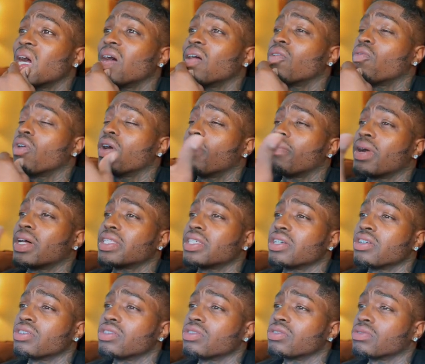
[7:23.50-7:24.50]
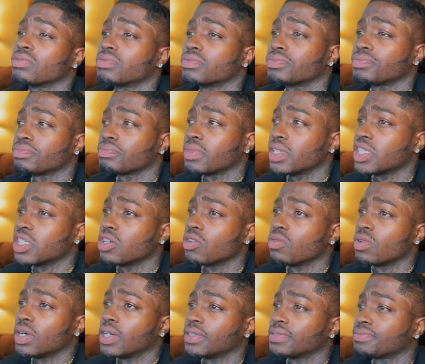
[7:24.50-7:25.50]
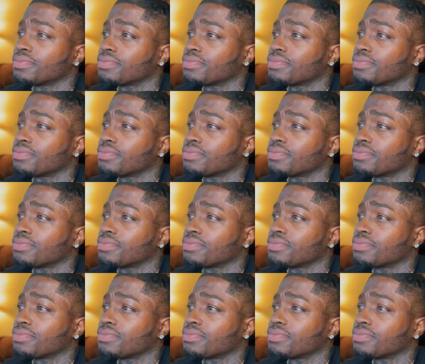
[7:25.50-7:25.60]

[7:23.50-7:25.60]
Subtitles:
won my tier 1,